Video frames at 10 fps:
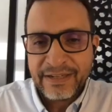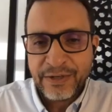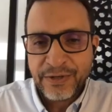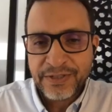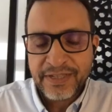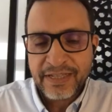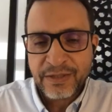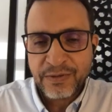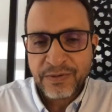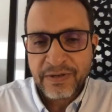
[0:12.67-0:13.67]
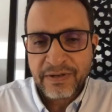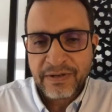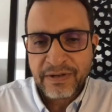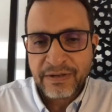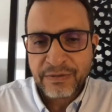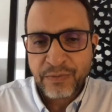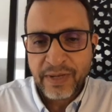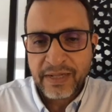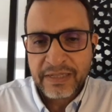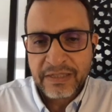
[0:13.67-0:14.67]
heard that you're not
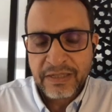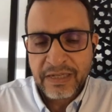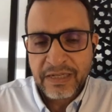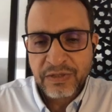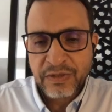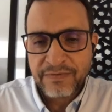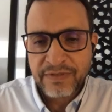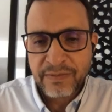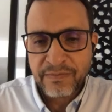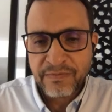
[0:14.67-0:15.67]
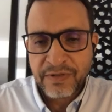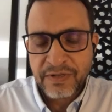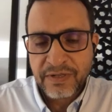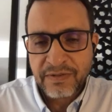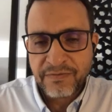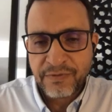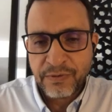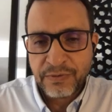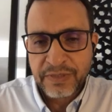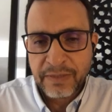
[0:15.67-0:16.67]
well these days. You have some very
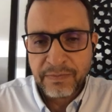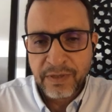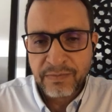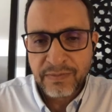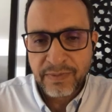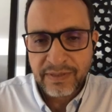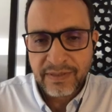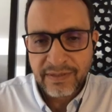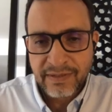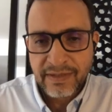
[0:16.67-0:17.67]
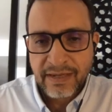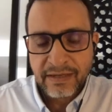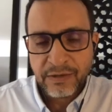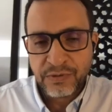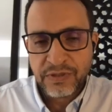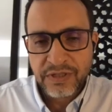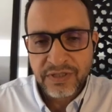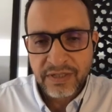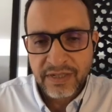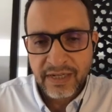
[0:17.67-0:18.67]
flu symptoms, but you
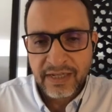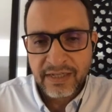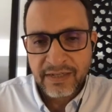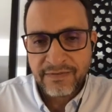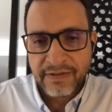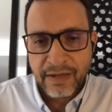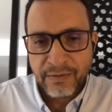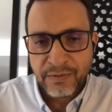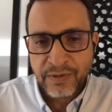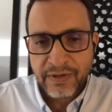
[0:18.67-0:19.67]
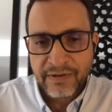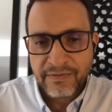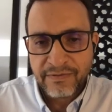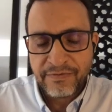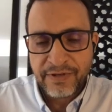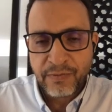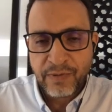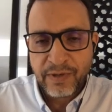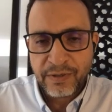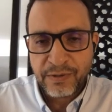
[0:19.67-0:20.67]
tested negative and now you are very
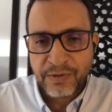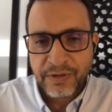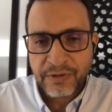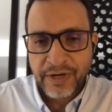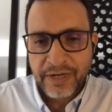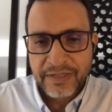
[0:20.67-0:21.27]
well. You look great.